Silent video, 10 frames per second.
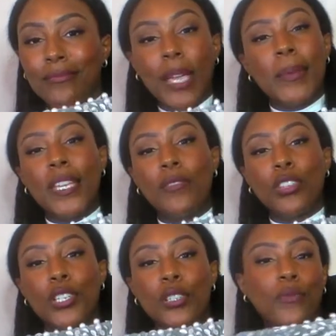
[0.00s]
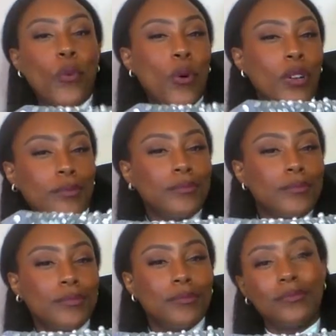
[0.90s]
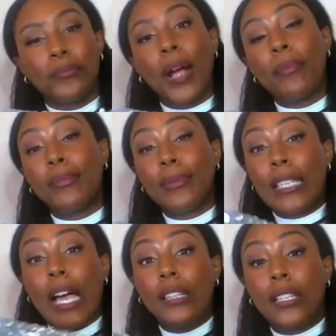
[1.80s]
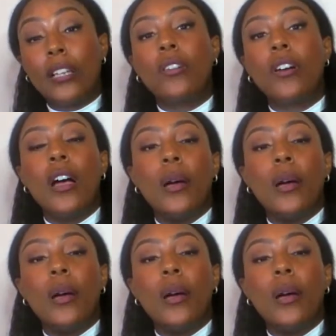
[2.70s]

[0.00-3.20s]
maybe even $34, probably not though,